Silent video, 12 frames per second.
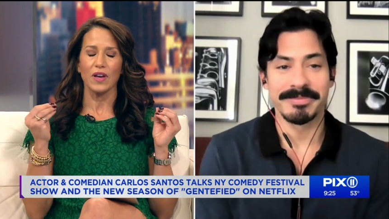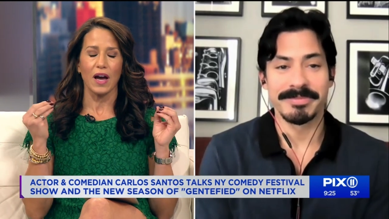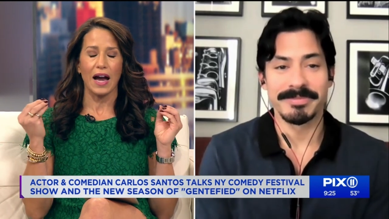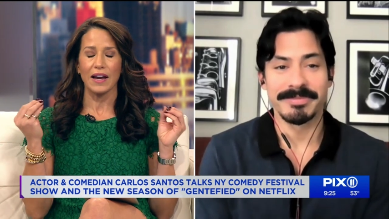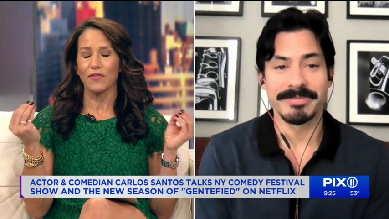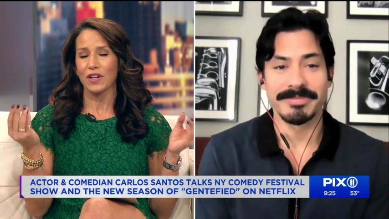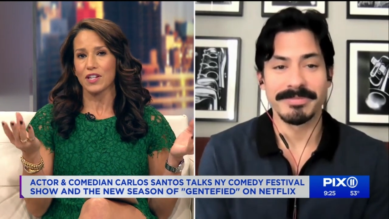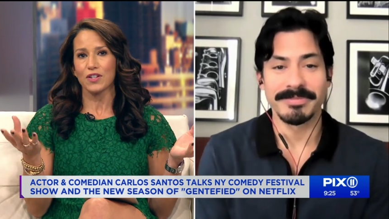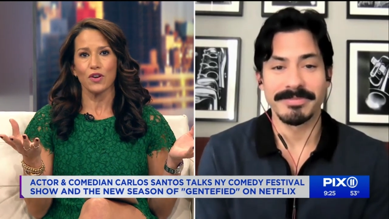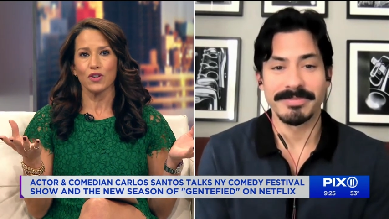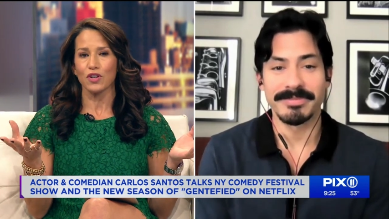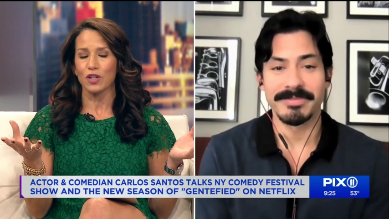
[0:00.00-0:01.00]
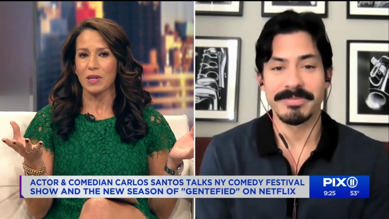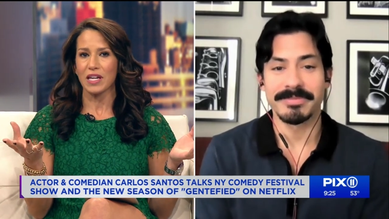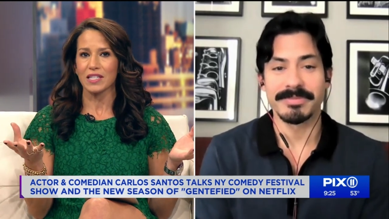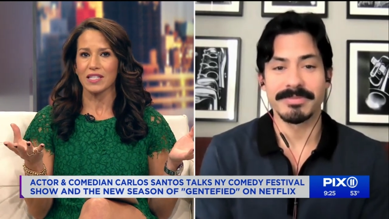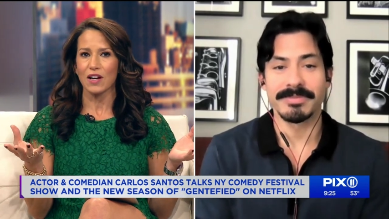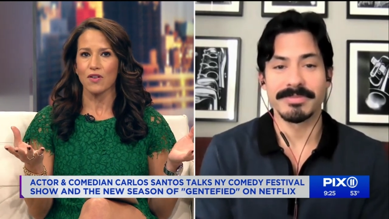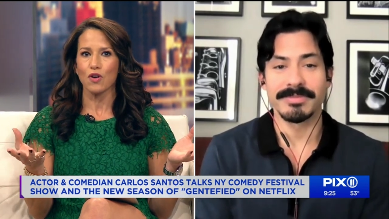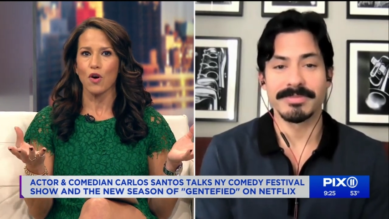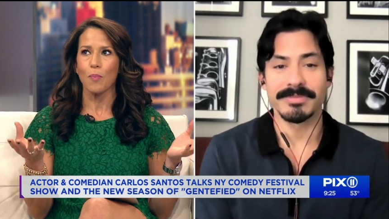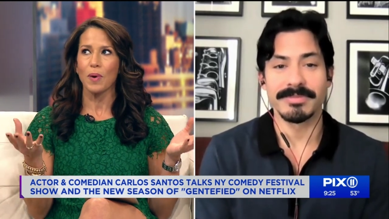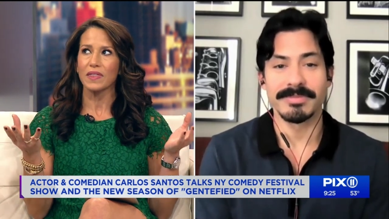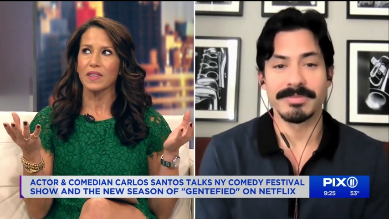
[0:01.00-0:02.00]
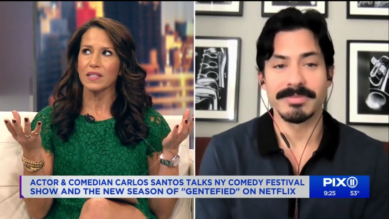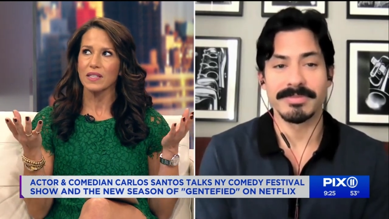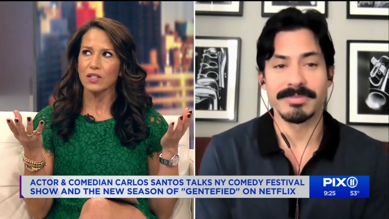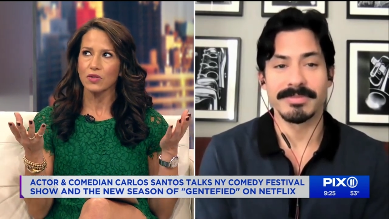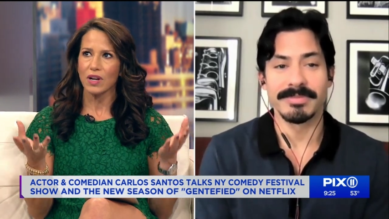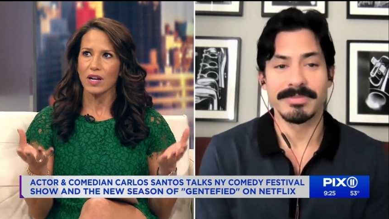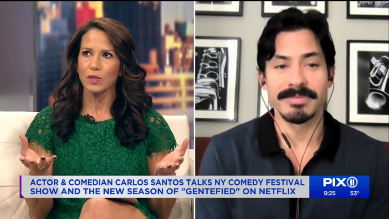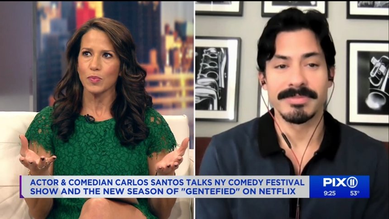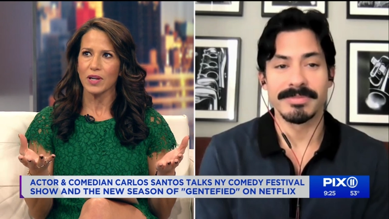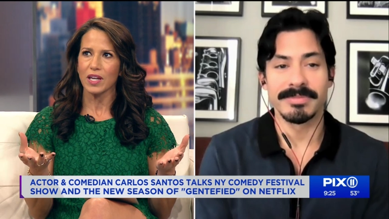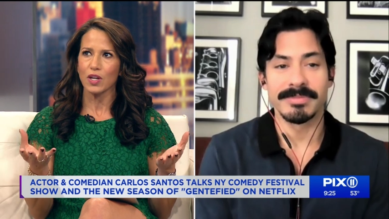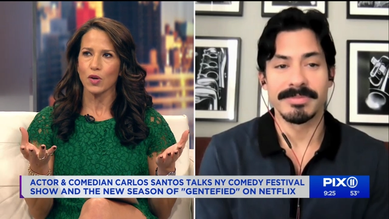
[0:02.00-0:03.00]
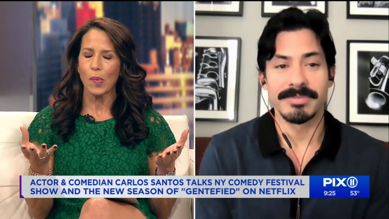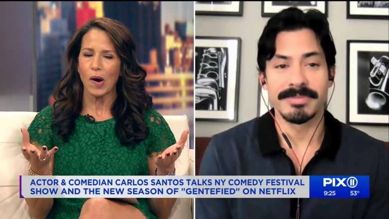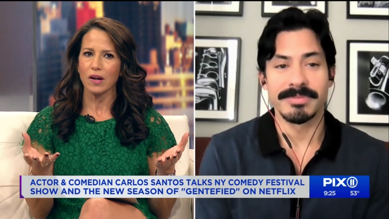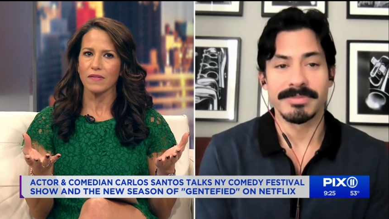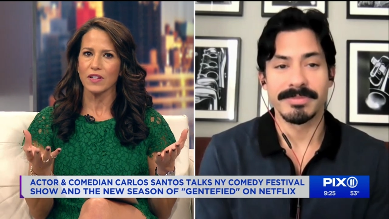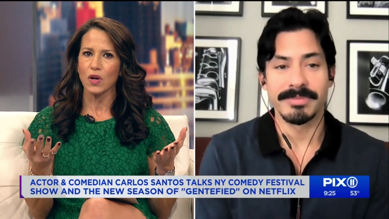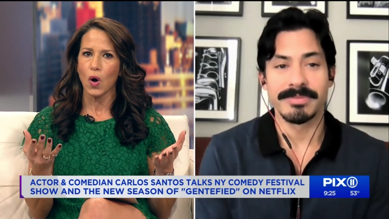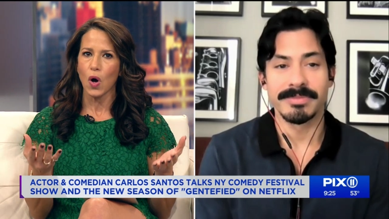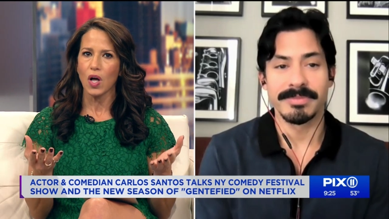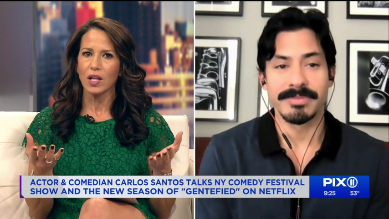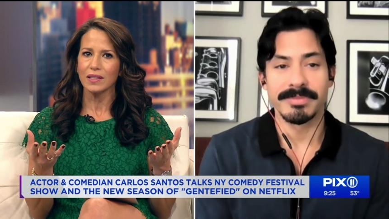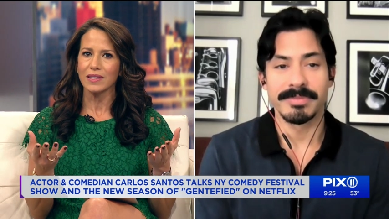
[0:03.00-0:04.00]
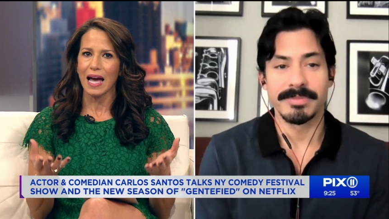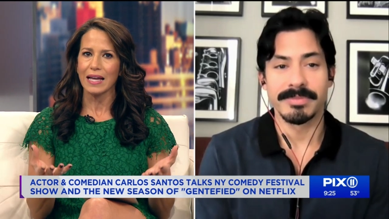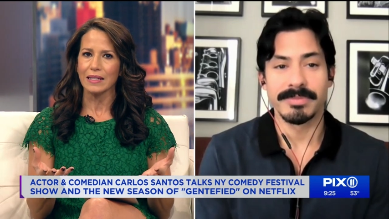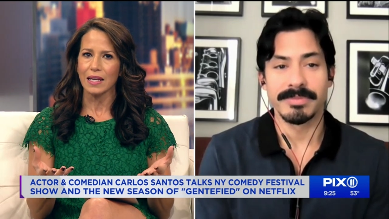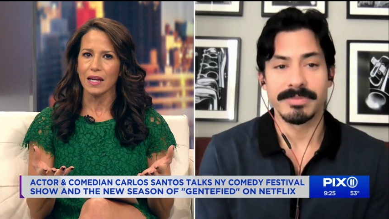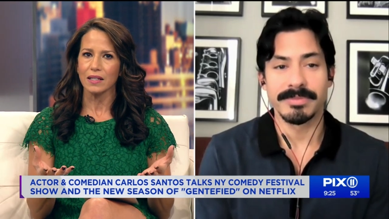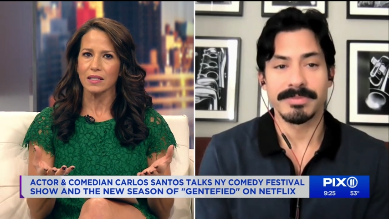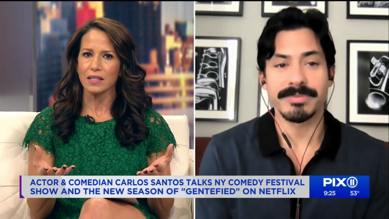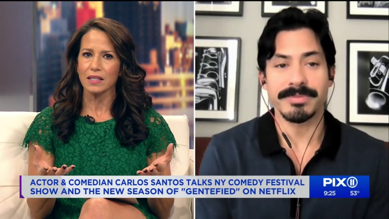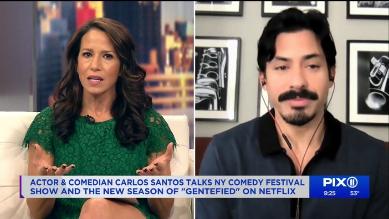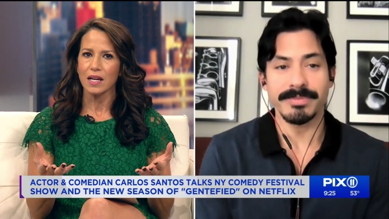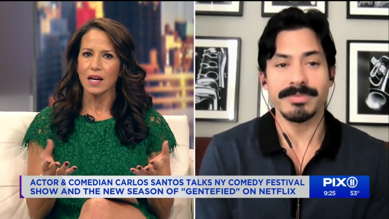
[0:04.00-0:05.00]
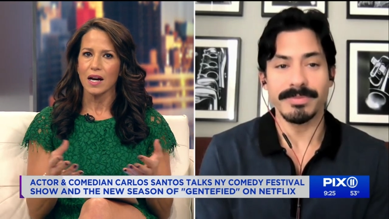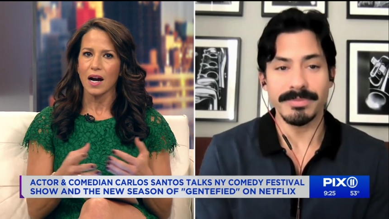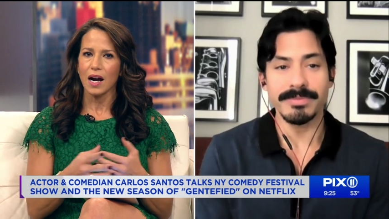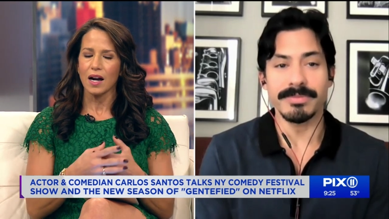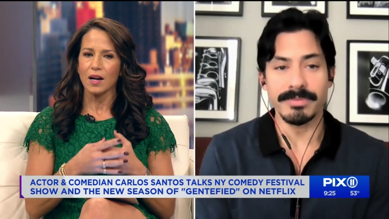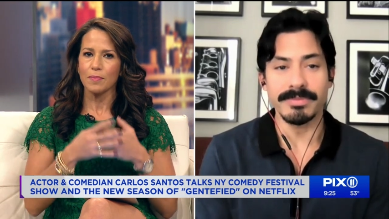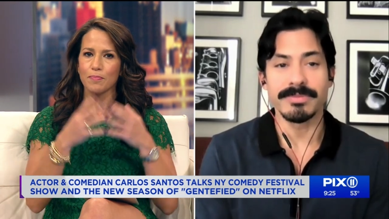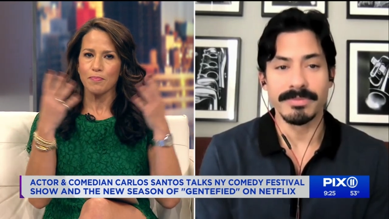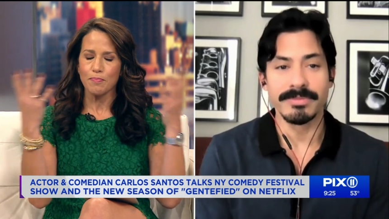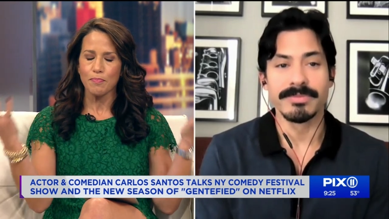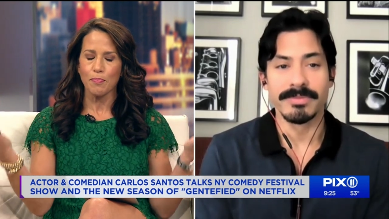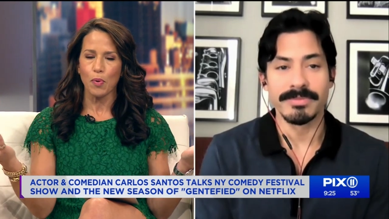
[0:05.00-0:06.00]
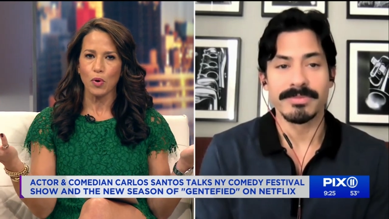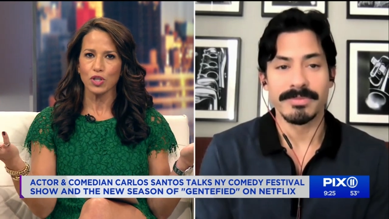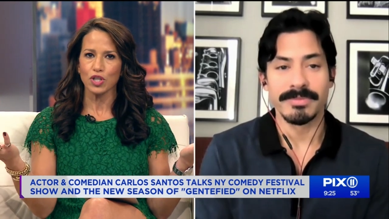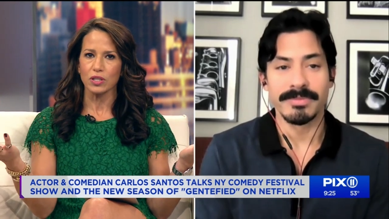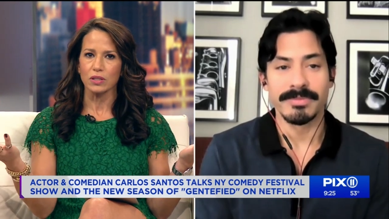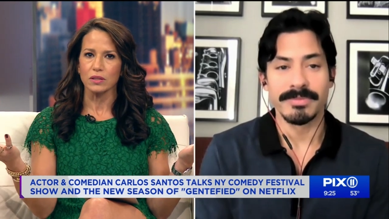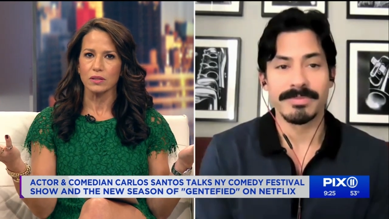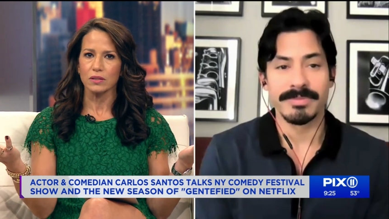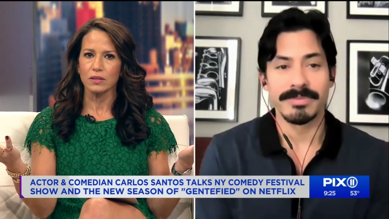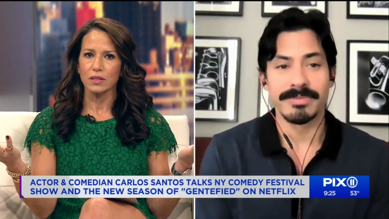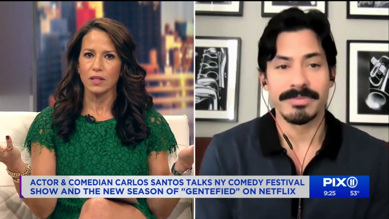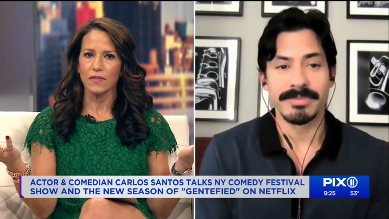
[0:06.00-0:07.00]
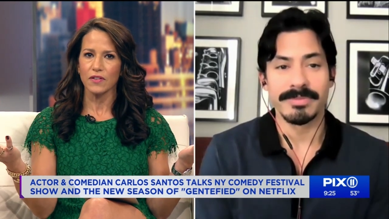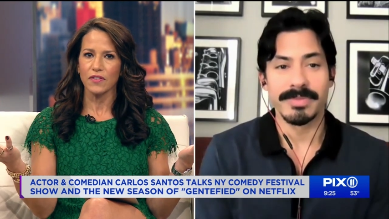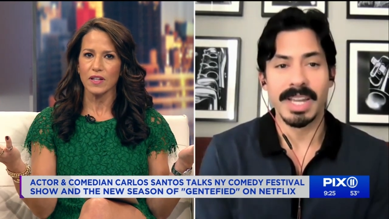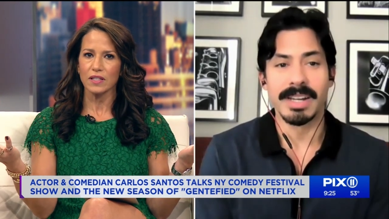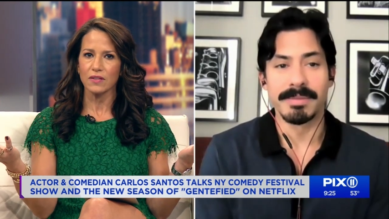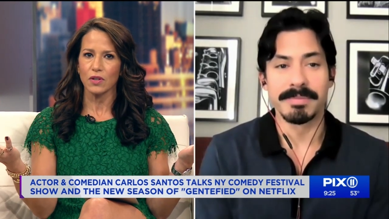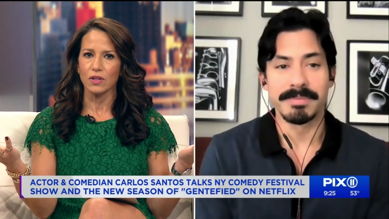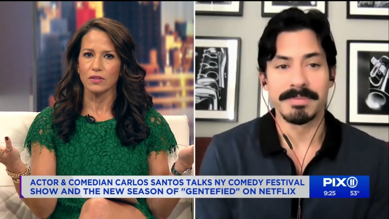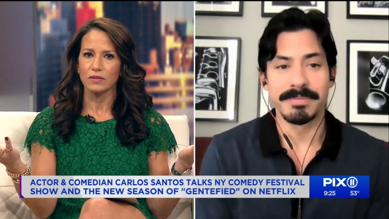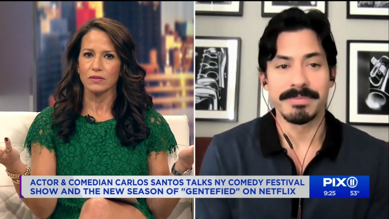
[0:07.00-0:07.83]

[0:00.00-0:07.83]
Speaker 1: already know you're going to be hysterical, but this is groundbreaking. You're part of an all-Latinx portion of the festival.